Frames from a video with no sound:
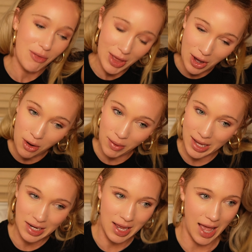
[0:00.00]
they go
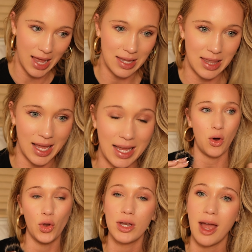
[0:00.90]
in and they
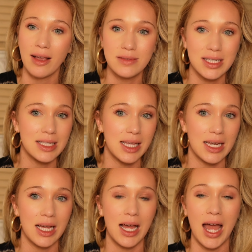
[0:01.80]
hold a knife to
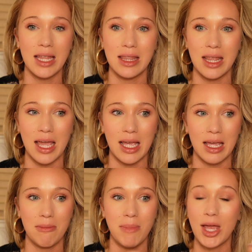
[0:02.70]
Helena, and
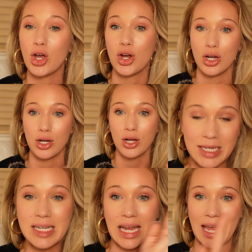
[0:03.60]
they make her
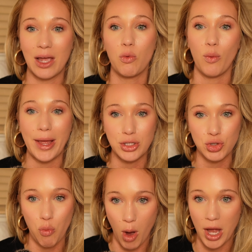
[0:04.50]
indicate
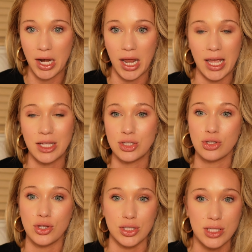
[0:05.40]
which one is
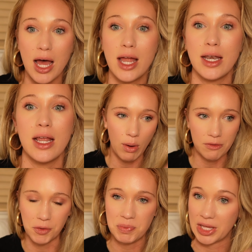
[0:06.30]
the son. One
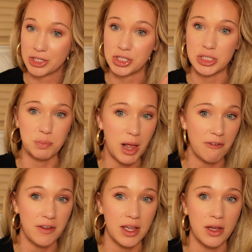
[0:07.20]
of them thinks she's
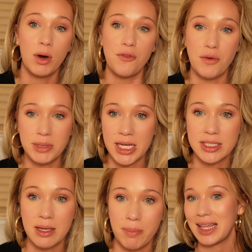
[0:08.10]
bluffing, one of them
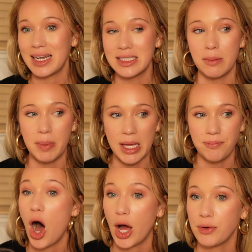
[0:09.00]
doesn't. Helena's a bit
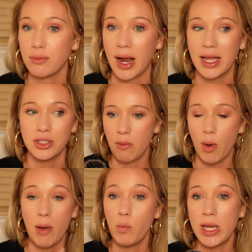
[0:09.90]
odd, right?
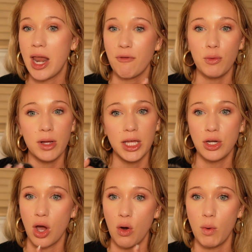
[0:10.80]
And we never really
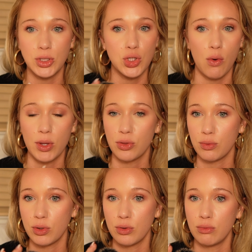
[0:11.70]
know what's going
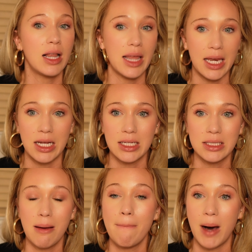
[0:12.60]
through
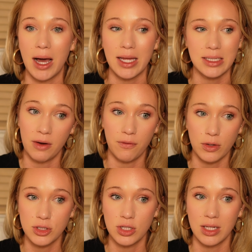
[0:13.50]
Helena's mind.
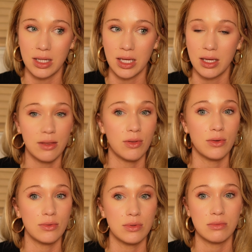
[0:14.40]
Unfortunately,
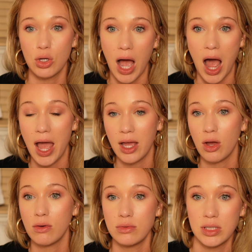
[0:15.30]
the guy
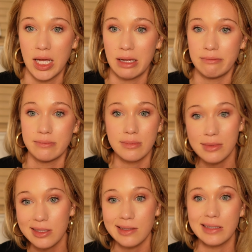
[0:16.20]
goes and
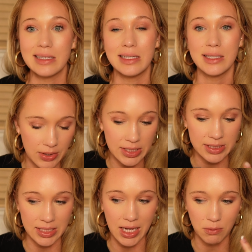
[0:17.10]

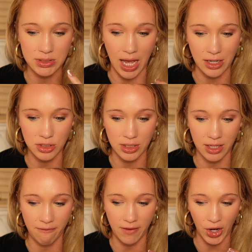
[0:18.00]
this scene was
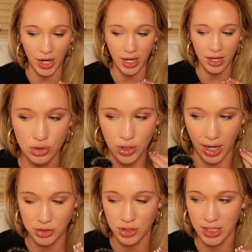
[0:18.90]
actually very
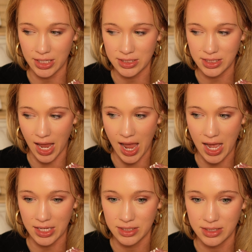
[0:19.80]
treacherous
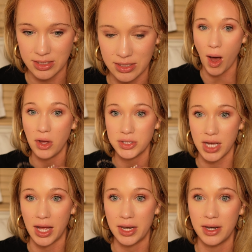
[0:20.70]
and well
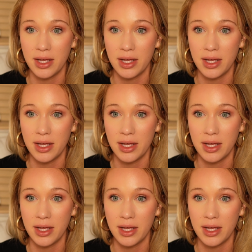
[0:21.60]
done.